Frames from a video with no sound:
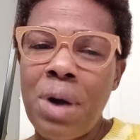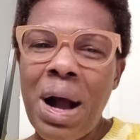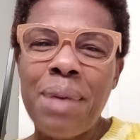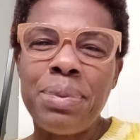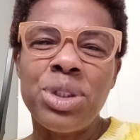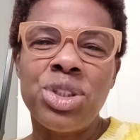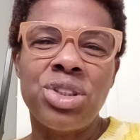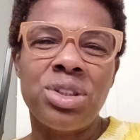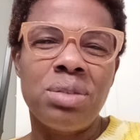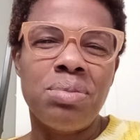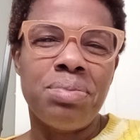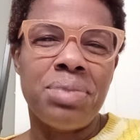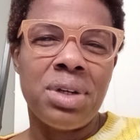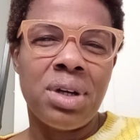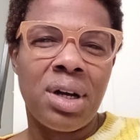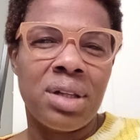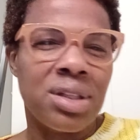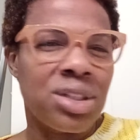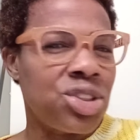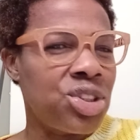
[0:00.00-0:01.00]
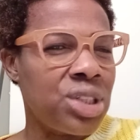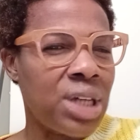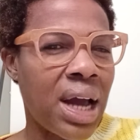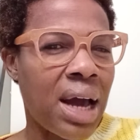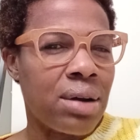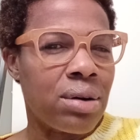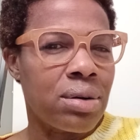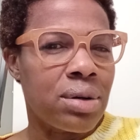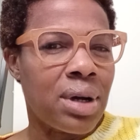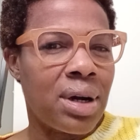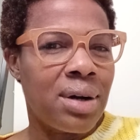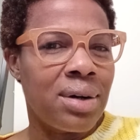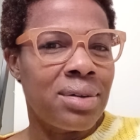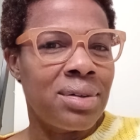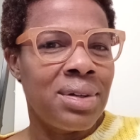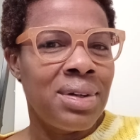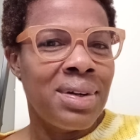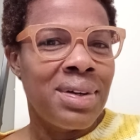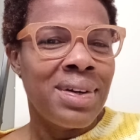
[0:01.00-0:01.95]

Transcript: probably shouldn't be on this channel though.